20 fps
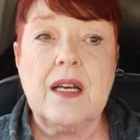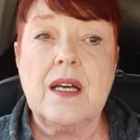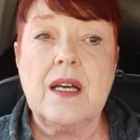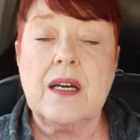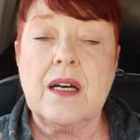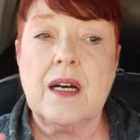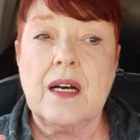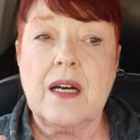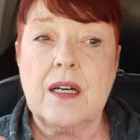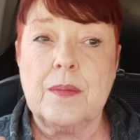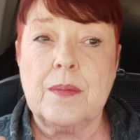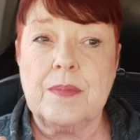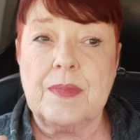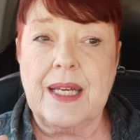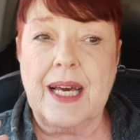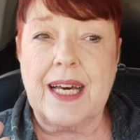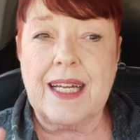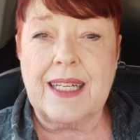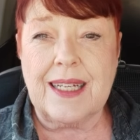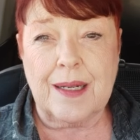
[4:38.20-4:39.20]
um,
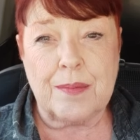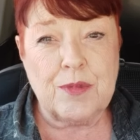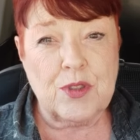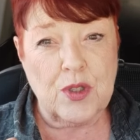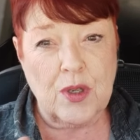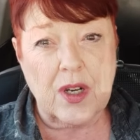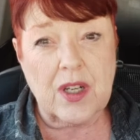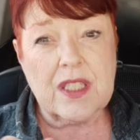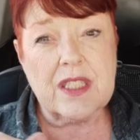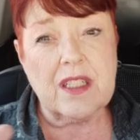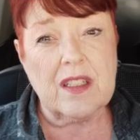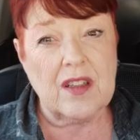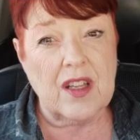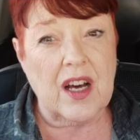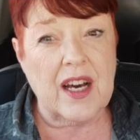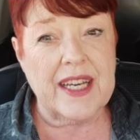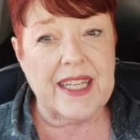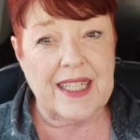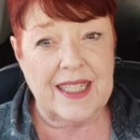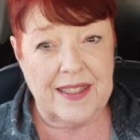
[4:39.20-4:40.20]
that I'm drawing the
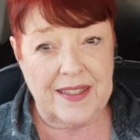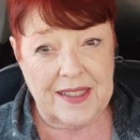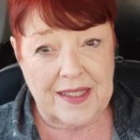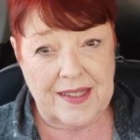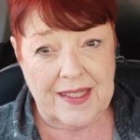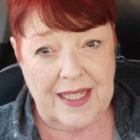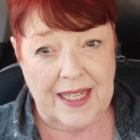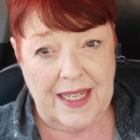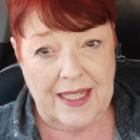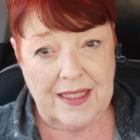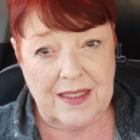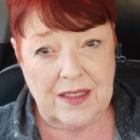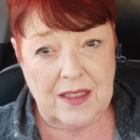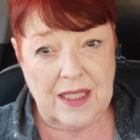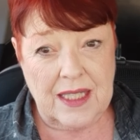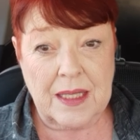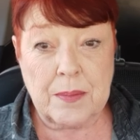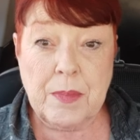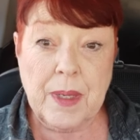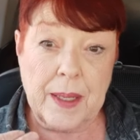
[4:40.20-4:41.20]
line in the sand
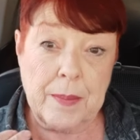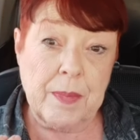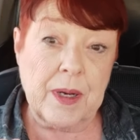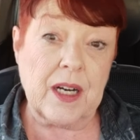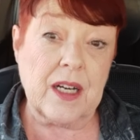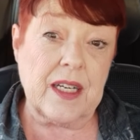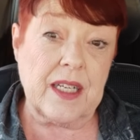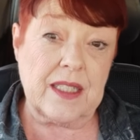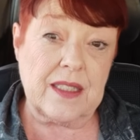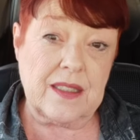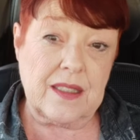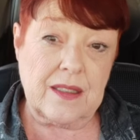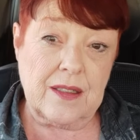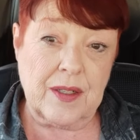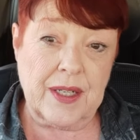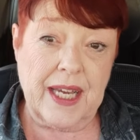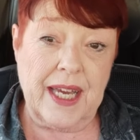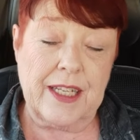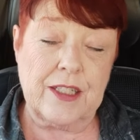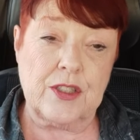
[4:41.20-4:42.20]
in my mind,
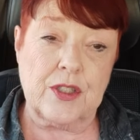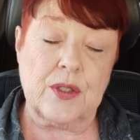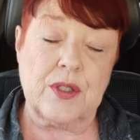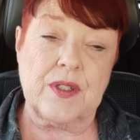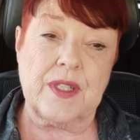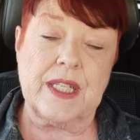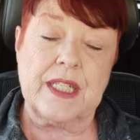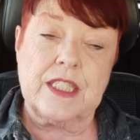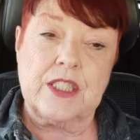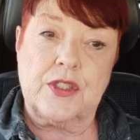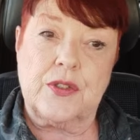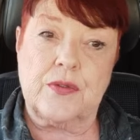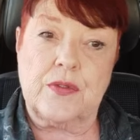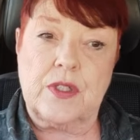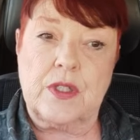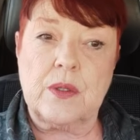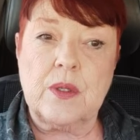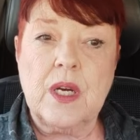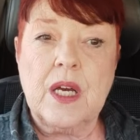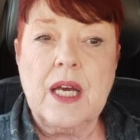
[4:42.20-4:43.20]
okay, during the interview.
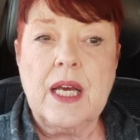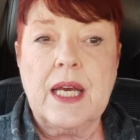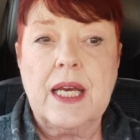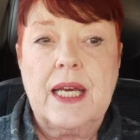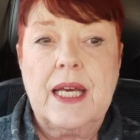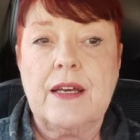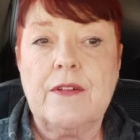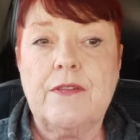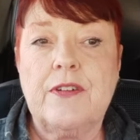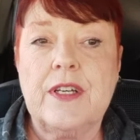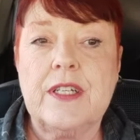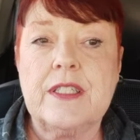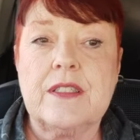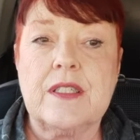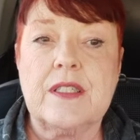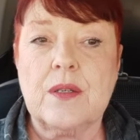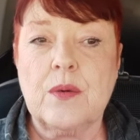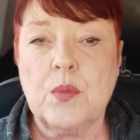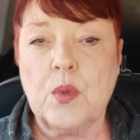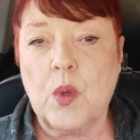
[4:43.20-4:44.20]
If it's,
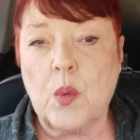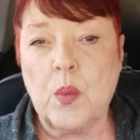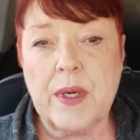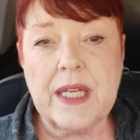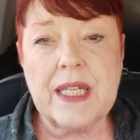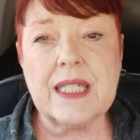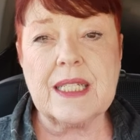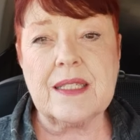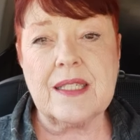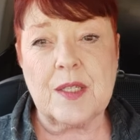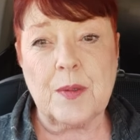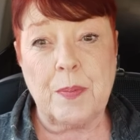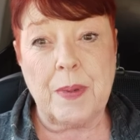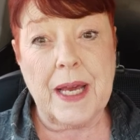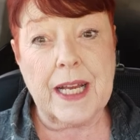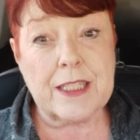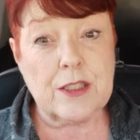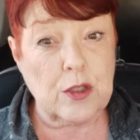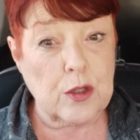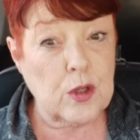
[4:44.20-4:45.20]
well, we
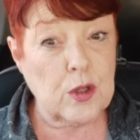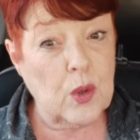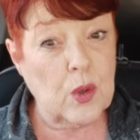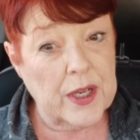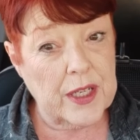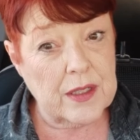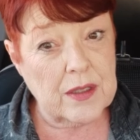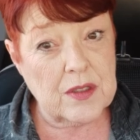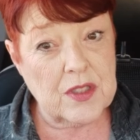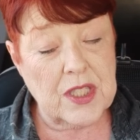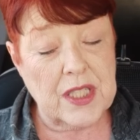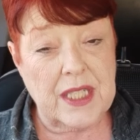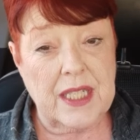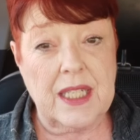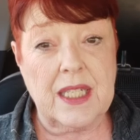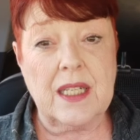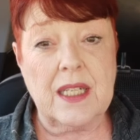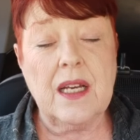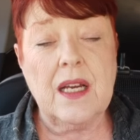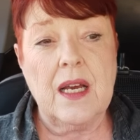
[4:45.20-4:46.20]
expect loyalty,
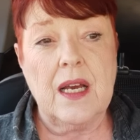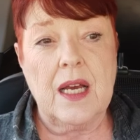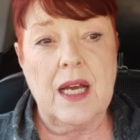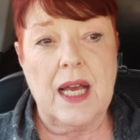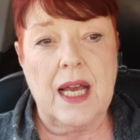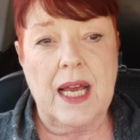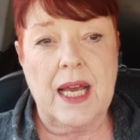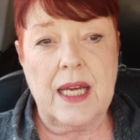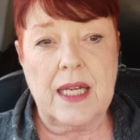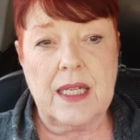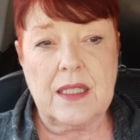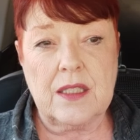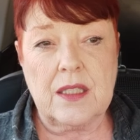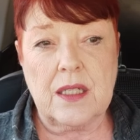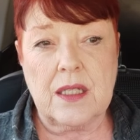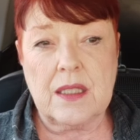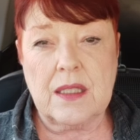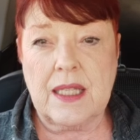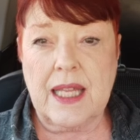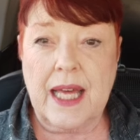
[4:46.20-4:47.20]
and
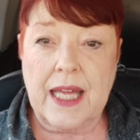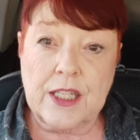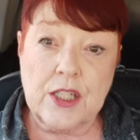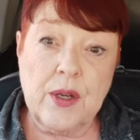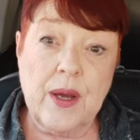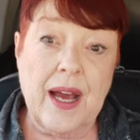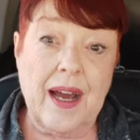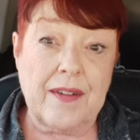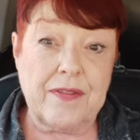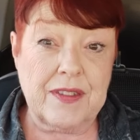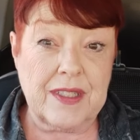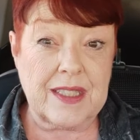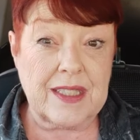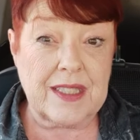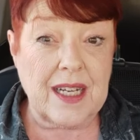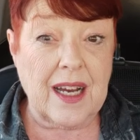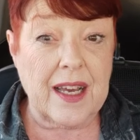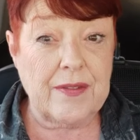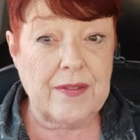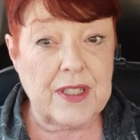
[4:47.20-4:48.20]
then you have to
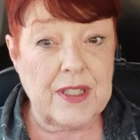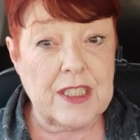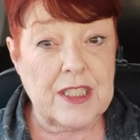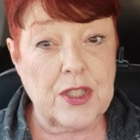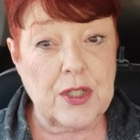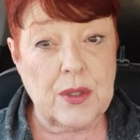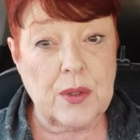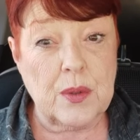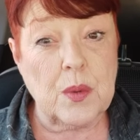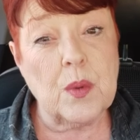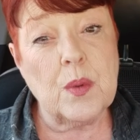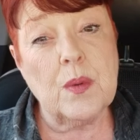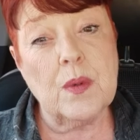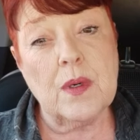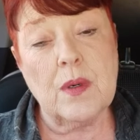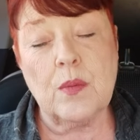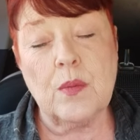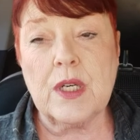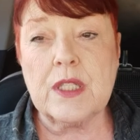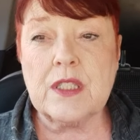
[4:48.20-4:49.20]
dive into
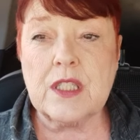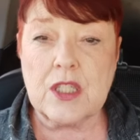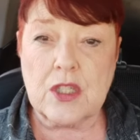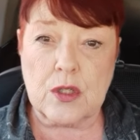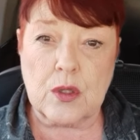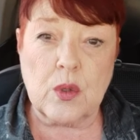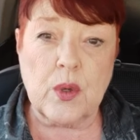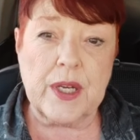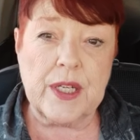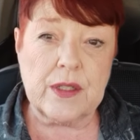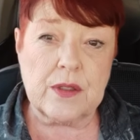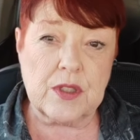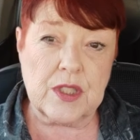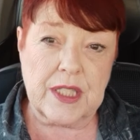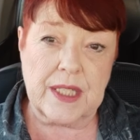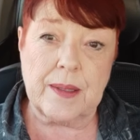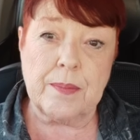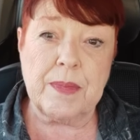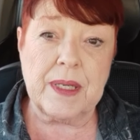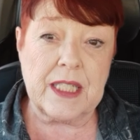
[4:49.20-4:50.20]
what does loyalty
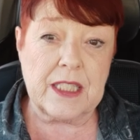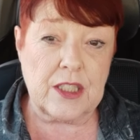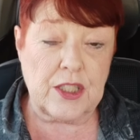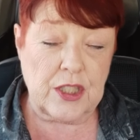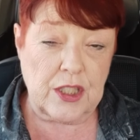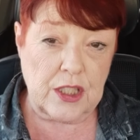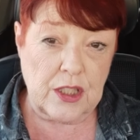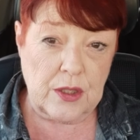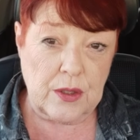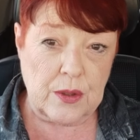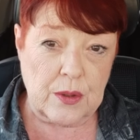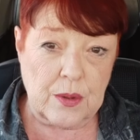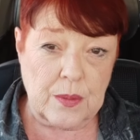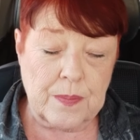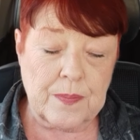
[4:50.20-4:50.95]
mean to you?